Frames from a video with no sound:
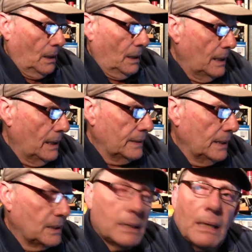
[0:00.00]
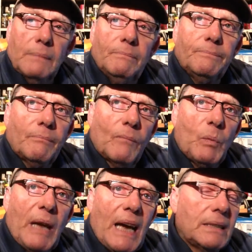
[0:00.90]
Yes, it's
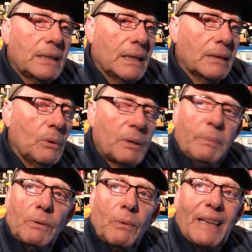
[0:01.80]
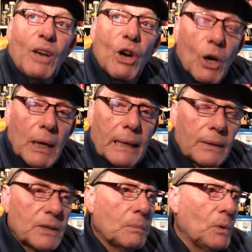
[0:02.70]
we had quite a bit of rain earlier
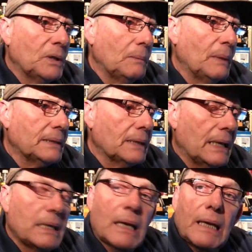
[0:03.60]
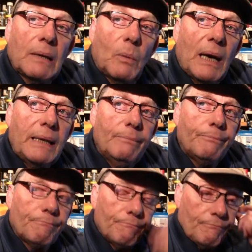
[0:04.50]
this morning, but it cleared away
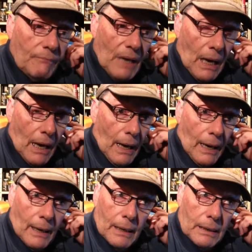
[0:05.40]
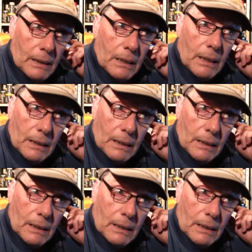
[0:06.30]
and